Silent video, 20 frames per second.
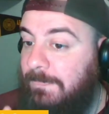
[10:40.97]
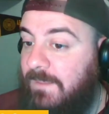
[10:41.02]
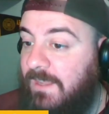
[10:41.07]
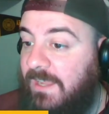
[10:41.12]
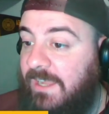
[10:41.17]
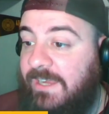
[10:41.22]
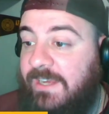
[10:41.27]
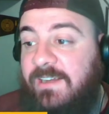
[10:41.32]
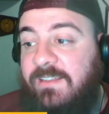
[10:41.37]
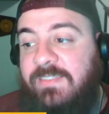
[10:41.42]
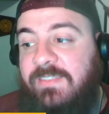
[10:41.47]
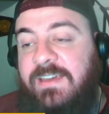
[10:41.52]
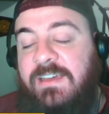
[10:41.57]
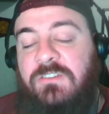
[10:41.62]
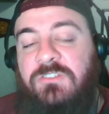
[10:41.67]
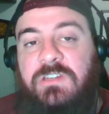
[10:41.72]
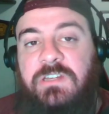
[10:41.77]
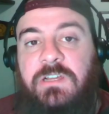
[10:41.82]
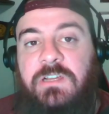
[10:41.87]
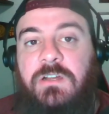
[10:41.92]
I got
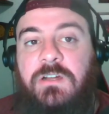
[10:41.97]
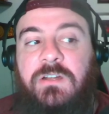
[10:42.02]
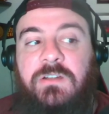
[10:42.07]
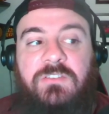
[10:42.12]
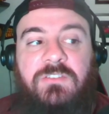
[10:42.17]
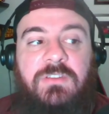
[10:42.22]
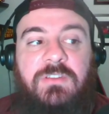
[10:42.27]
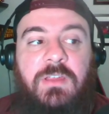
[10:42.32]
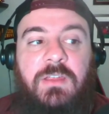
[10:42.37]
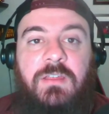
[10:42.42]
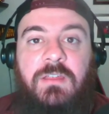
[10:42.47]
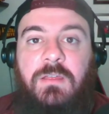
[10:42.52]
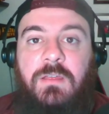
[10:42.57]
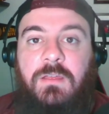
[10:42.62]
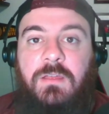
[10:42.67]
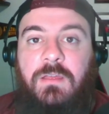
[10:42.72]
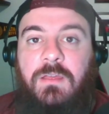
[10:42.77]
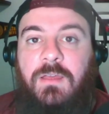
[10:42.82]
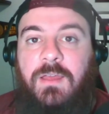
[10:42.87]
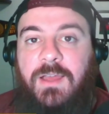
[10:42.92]
1,000 yards.
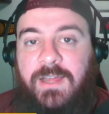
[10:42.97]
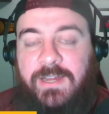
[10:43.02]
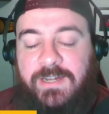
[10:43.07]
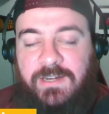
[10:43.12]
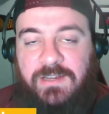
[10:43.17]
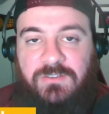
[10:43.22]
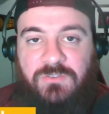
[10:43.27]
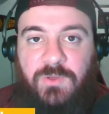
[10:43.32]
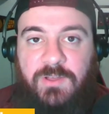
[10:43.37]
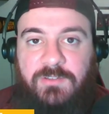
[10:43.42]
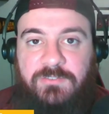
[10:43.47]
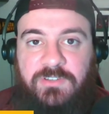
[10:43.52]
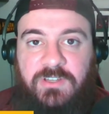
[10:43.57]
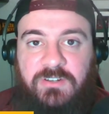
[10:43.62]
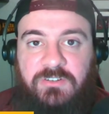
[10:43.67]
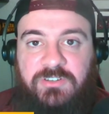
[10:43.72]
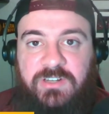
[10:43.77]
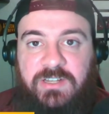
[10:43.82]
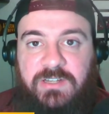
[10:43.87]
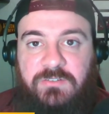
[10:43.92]
I got 12
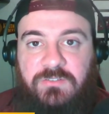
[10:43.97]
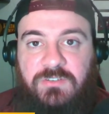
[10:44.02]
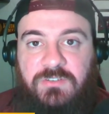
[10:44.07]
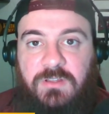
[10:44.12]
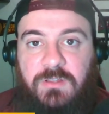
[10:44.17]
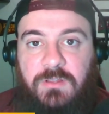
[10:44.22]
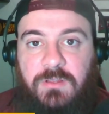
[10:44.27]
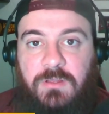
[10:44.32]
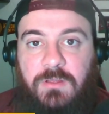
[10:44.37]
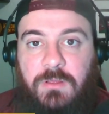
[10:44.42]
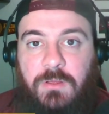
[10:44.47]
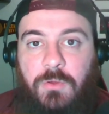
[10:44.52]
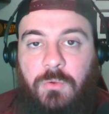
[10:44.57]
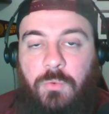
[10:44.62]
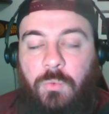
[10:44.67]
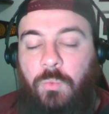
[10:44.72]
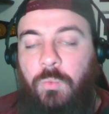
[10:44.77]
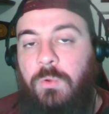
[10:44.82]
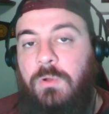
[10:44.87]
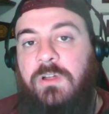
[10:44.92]
touchdowns.
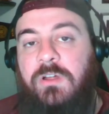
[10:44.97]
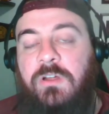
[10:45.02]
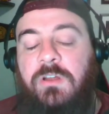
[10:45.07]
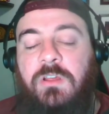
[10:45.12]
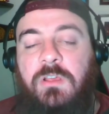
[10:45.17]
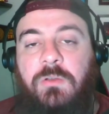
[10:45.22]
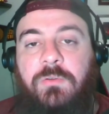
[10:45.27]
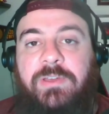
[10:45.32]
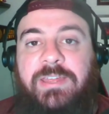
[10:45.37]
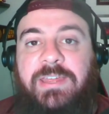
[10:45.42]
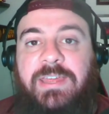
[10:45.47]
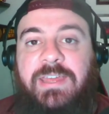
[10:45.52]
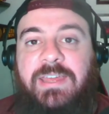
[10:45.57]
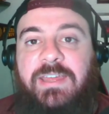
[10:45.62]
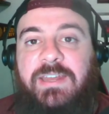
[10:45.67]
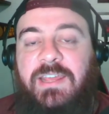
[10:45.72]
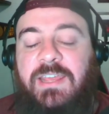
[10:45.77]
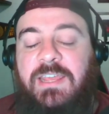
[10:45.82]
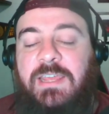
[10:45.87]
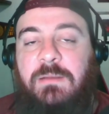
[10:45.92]
We're going to go
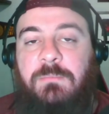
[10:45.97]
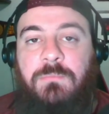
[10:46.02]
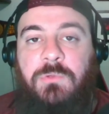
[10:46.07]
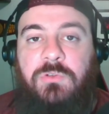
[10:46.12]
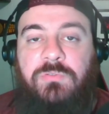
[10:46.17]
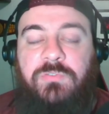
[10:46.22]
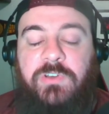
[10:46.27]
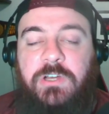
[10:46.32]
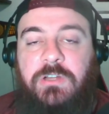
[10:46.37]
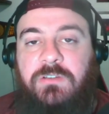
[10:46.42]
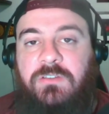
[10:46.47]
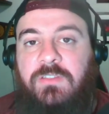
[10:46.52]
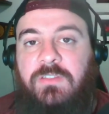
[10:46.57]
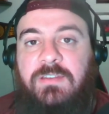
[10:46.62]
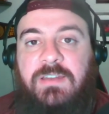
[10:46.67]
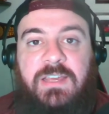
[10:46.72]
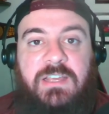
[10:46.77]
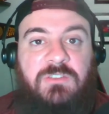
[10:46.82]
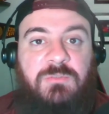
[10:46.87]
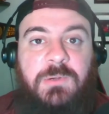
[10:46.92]
ahead and move on to the
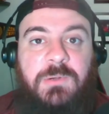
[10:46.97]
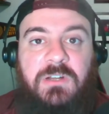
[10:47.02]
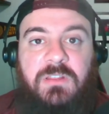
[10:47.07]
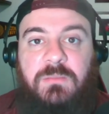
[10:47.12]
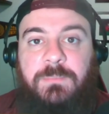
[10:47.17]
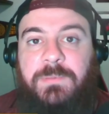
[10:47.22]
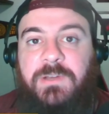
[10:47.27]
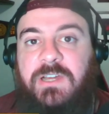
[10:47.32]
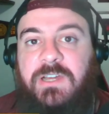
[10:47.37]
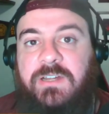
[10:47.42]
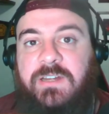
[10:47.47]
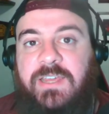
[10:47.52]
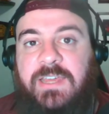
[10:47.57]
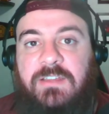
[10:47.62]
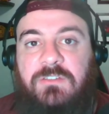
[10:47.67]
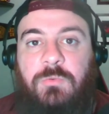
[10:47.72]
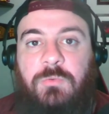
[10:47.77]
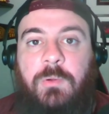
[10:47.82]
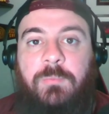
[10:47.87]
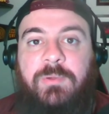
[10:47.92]
next part of the
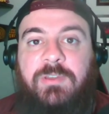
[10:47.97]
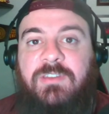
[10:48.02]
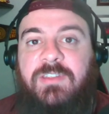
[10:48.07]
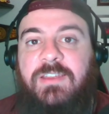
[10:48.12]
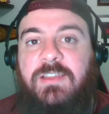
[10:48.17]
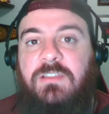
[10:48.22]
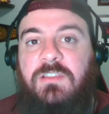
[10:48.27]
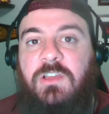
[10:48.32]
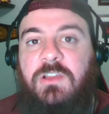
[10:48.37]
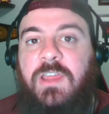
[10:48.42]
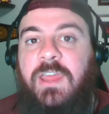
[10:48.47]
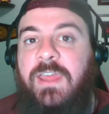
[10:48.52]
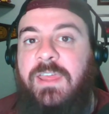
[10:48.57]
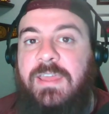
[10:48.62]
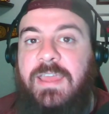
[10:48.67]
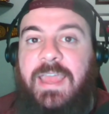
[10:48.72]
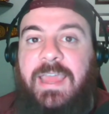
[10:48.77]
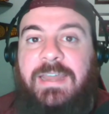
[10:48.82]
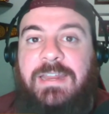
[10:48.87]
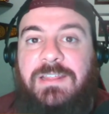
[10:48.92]
podcast where we take a look
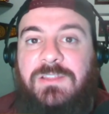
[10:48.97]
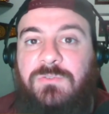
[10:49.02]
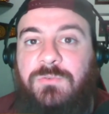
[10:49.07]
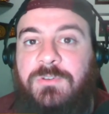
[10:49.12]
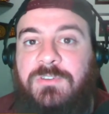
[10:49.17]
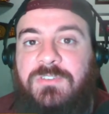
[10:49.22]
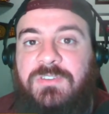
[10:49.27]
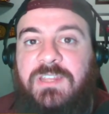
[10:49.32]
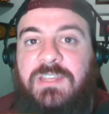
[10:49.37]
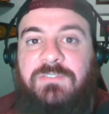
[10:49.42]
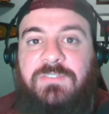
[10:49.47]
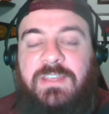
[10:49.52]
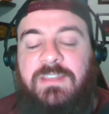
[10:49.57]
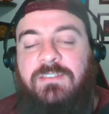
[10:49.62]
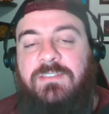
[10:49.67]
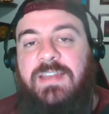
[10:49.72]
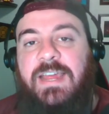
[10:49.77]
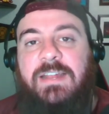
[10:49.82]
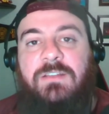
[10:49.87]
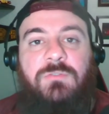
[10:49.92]
at his receiving
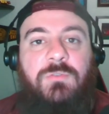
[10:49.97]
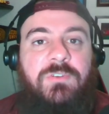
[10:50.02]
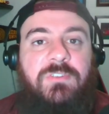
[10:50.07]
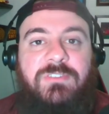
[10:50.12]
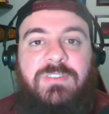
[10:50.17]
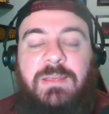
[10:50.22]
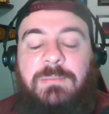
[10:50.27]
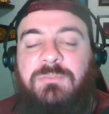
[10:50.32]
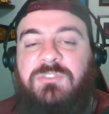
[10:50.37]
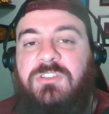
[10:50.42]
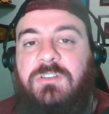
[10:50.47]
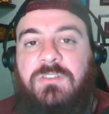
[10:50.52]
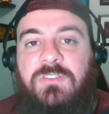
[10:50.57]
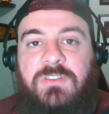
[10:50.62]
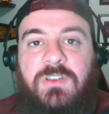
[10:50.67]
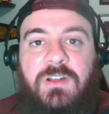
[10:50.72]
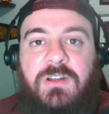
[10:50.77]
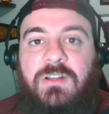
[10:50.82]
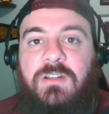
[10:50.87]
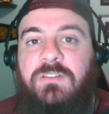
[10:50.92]
stats, receptions,
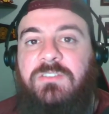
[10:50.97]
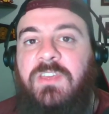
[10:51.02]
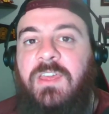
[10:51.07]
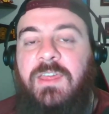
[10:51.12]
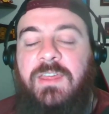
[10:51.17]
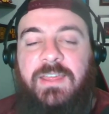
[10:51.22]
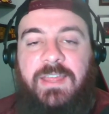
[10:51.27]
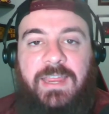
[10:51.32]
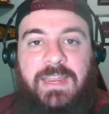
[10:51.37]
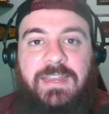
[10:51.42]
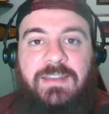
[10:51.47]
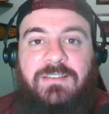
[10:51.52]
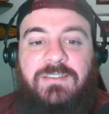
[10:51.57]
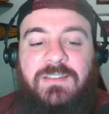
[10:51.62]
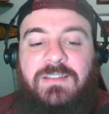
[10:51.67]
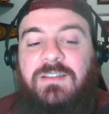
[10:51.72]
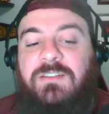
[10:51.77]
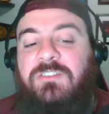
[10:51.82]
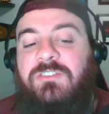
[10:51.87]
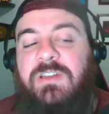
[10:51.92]
yards, and
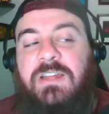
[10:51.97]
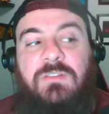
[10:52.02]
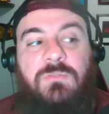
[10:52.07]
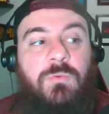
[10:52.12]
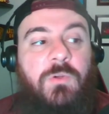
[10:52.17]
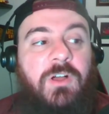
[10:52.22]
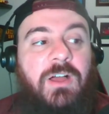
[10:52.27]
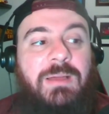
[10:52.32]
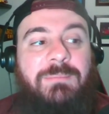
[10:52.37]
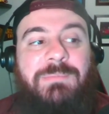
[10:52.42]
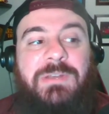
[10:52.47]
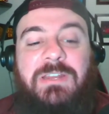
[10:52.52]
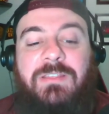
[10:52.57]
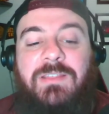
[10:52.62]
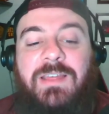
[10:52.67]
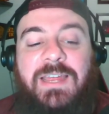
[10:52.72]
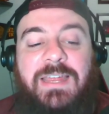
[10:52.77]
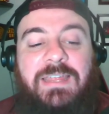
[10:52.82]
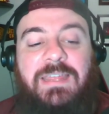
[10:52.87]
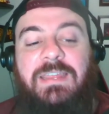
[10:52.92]
touchdowns. We'll hop into
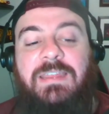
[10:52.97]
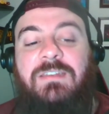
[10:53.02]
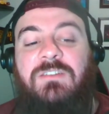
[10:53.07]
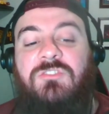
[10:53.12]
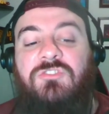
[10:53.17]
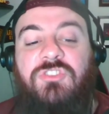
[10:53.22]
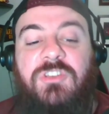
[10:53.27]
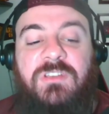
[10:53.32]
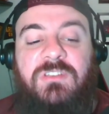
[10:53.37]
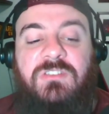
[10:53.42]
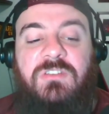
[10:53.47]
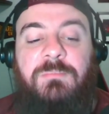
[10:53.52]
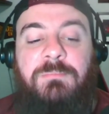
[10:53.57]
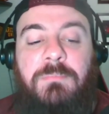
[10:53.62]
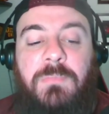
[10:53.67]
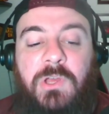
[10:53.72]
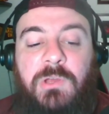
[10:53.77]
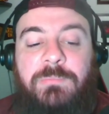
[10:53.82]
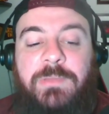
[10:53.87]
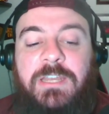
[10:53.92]
that in just a
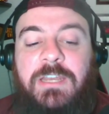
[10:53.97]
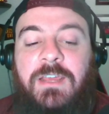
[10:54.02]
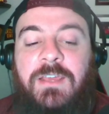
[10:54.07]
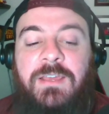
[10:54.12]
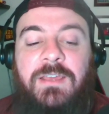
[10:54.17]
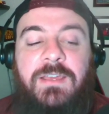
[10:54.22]
moment.